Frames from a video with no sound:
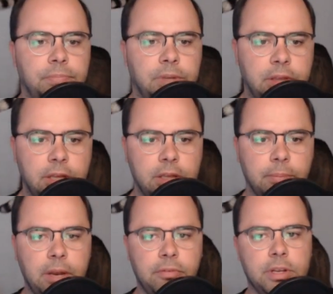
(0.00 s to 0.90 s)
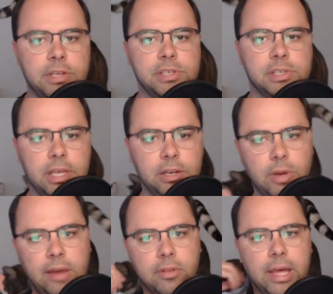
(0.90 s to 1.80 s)
I think the benefit is that they do
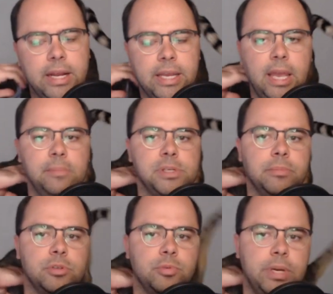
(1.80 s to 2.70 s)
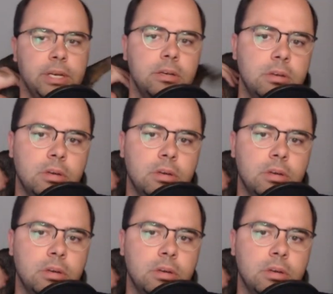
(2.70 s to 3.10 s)
have a lot of games in between,